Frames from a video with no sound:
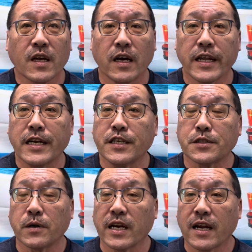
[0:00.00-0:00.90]

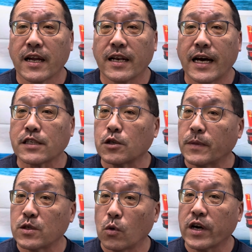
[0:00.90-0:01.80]
industry, not so
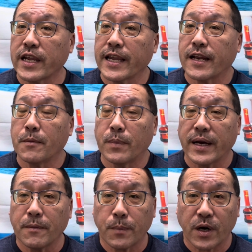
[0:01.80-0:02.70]
much working in it,
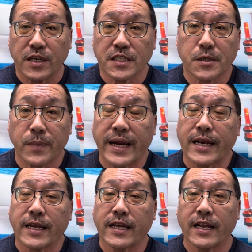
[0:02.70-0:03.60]
but
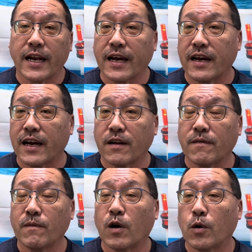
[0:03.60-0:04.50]
participating in it. I
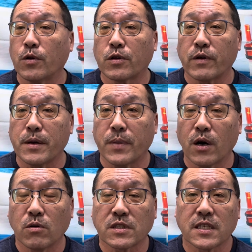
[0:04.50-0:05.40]
own 3
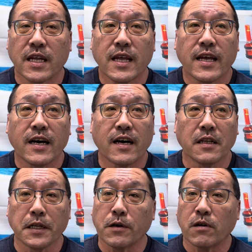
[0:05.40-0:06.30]
boats.
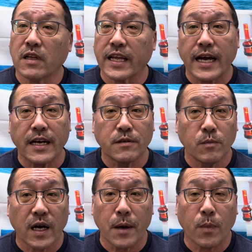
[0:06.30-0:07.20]
Literally, I
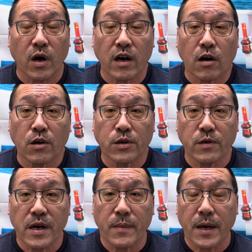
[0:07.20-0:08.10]
bought all
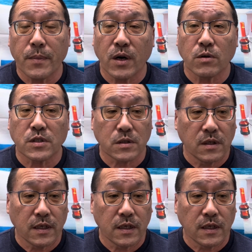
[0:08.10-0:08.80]
3 of my boats